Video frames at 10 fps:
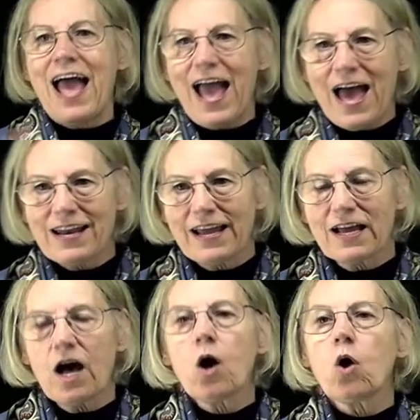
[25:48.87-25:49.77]

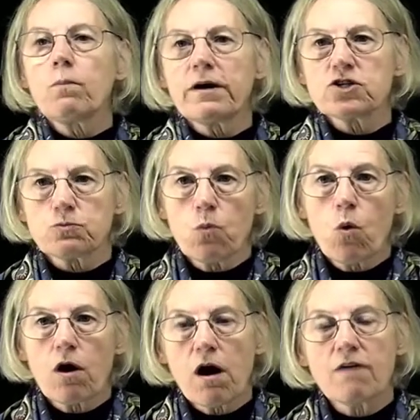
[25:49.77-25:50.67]
adding a whole bunch
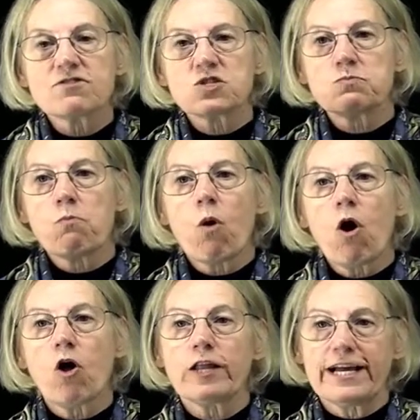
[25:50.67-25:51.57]
more of
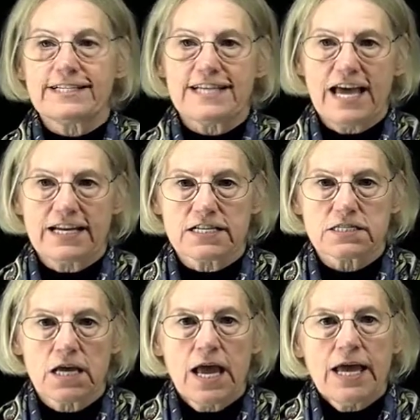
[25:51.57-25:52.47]
small antennas.